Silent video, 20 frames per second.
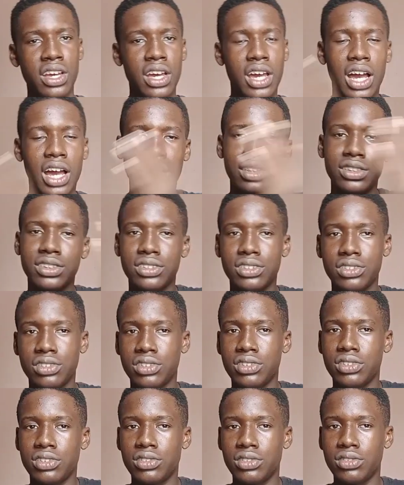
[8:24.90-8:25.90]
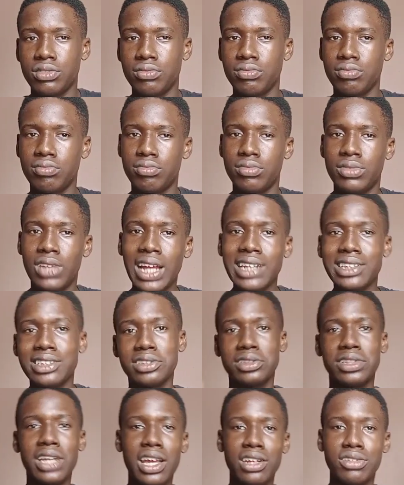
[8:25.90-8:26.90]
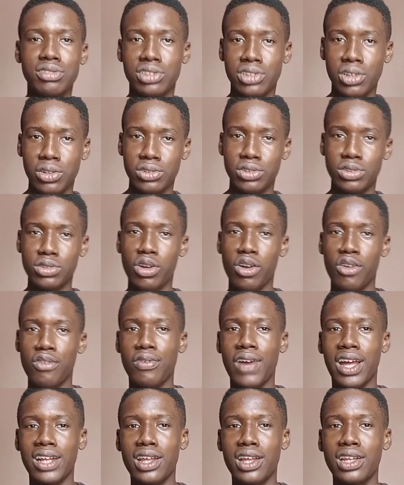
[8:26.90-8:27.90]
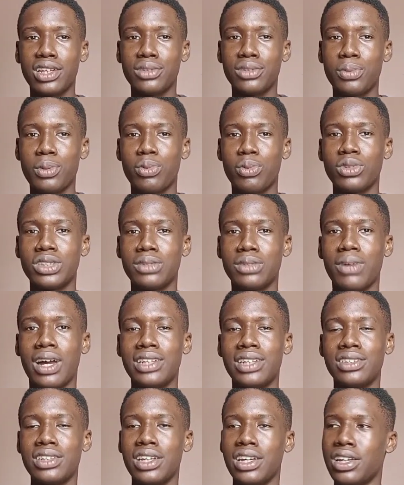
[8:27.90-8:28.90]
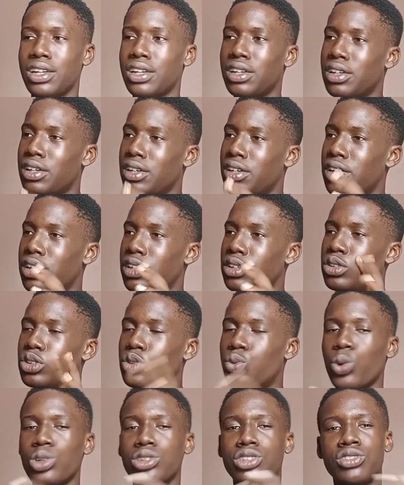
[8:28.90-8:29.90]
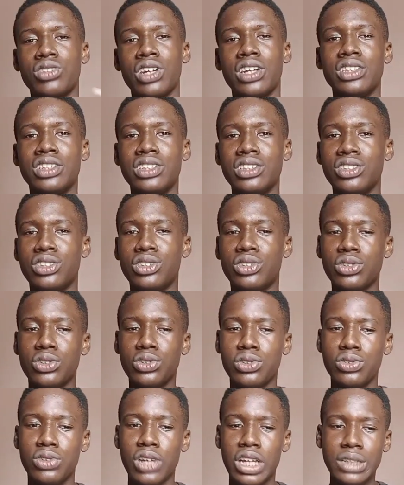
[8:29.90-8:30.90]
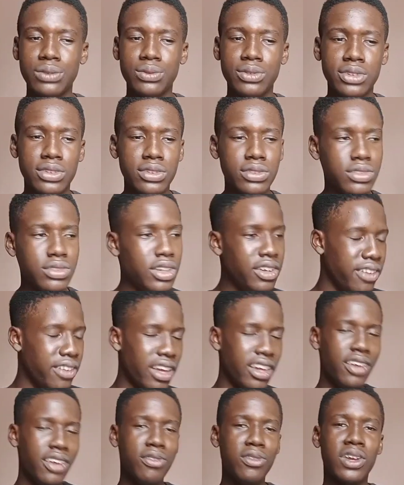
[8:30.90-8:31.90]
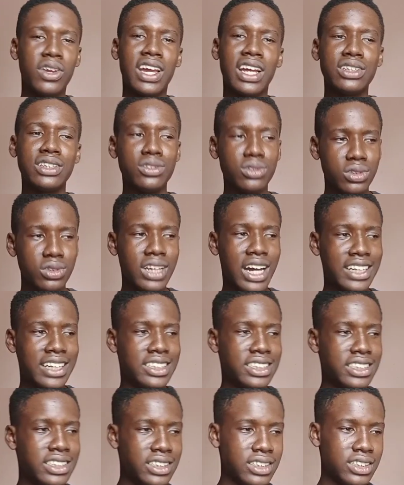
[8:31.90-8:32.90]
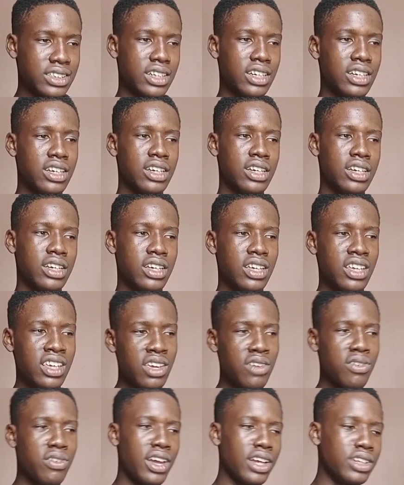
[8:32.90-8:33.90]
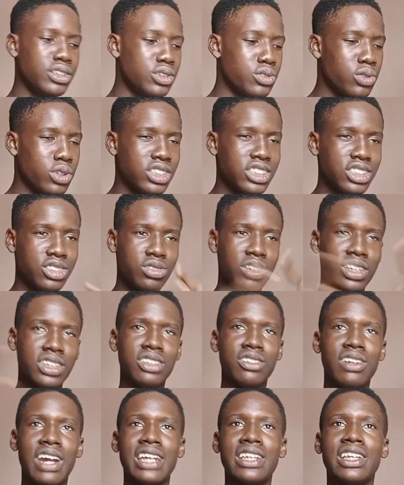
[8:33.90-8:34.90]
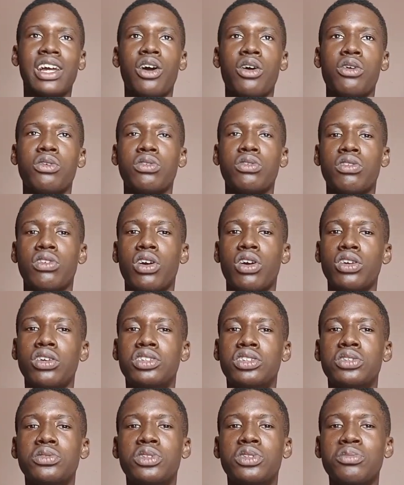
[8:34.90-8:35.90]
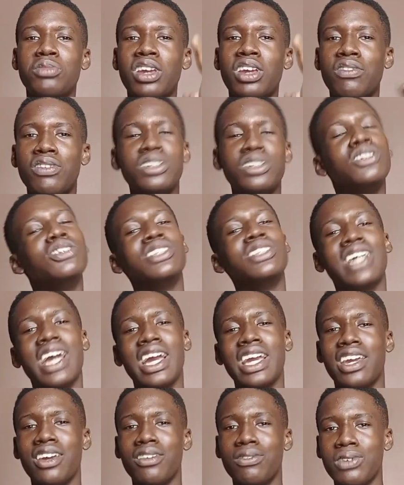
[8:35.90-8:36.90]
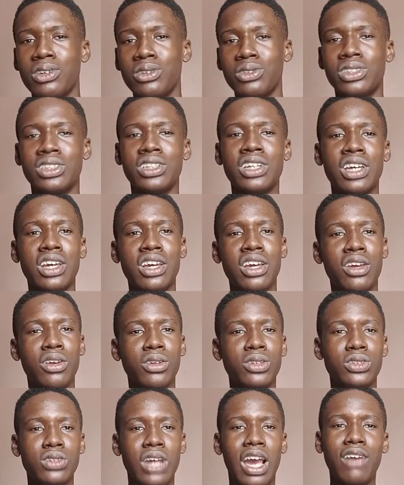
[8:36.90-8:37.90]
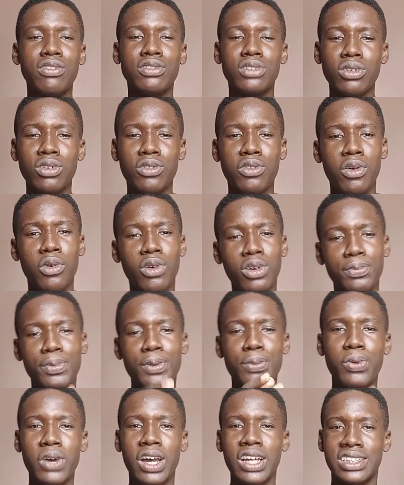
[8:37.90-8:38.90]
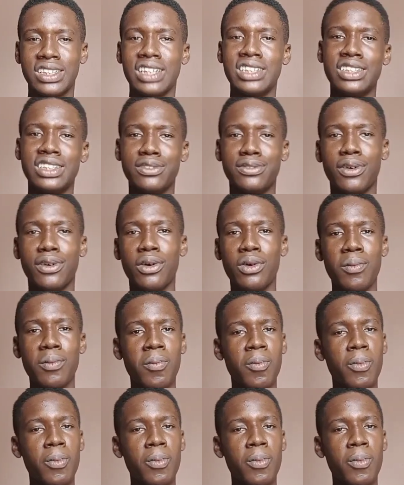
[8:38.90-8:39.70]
and that's the end result of attending to people's demand. Use what is trending to get. If you can't do that, if you can't use what is trending right now on YouTube to make videos, you can't get views. You have to look for what people are searching for,